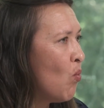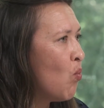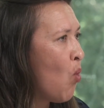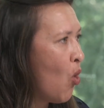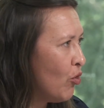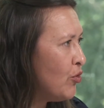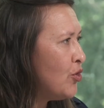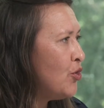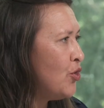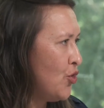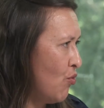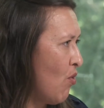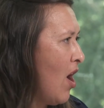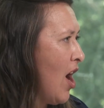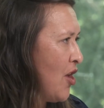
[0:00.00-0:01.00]
want to
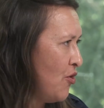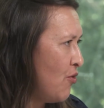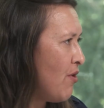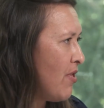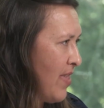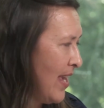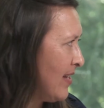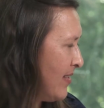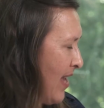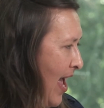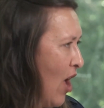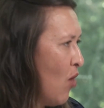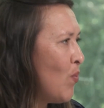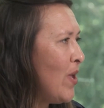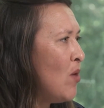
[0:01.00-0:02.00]
try new things out.